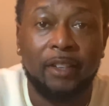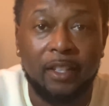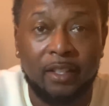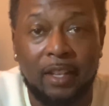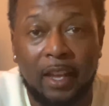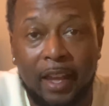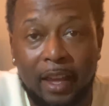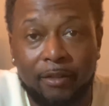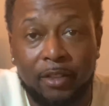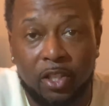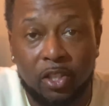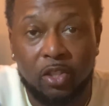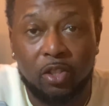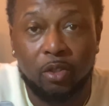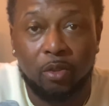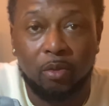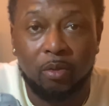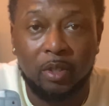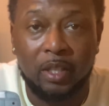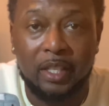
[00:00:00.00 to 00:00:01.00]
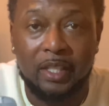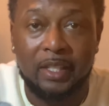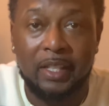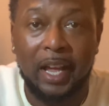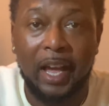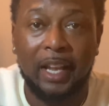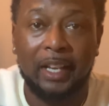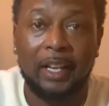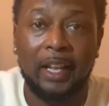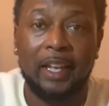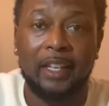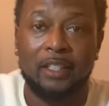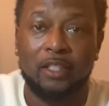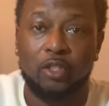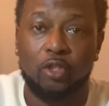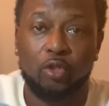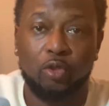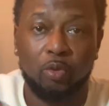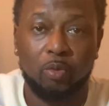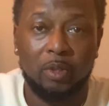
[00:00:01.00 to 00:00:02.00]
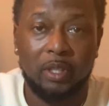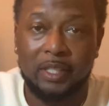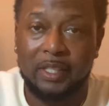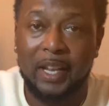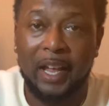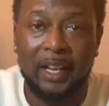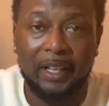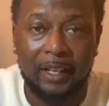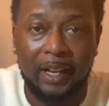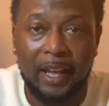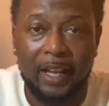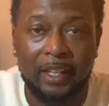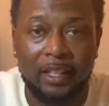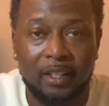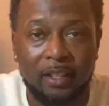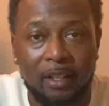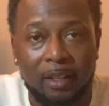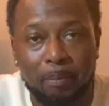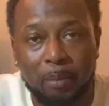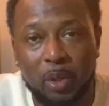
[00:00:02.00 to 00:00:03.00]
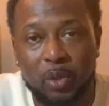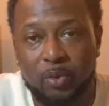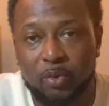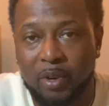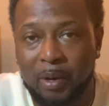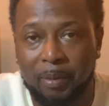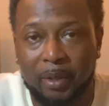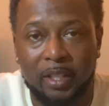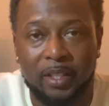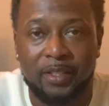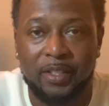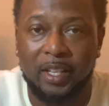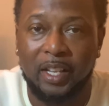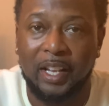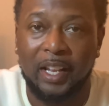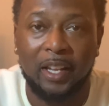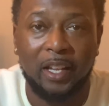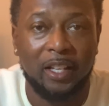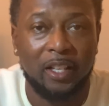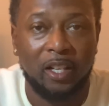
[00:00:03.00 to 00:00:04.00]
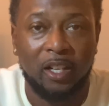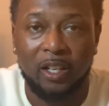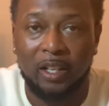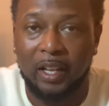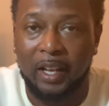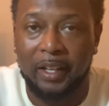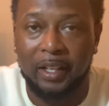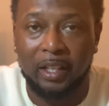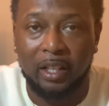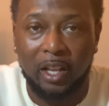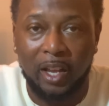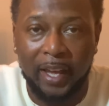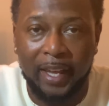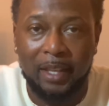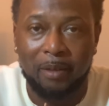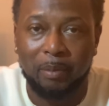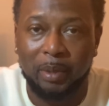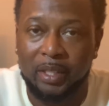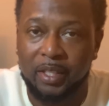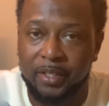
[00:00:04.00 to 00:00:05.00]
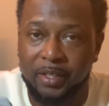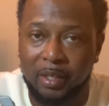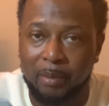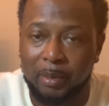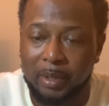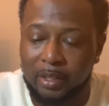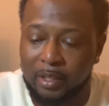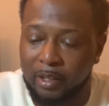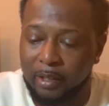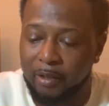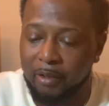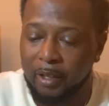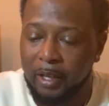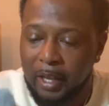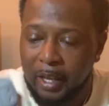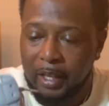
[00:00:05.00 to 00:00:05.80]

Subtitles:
It's a heavy shoe. It's not like most replicas are like light because of the material.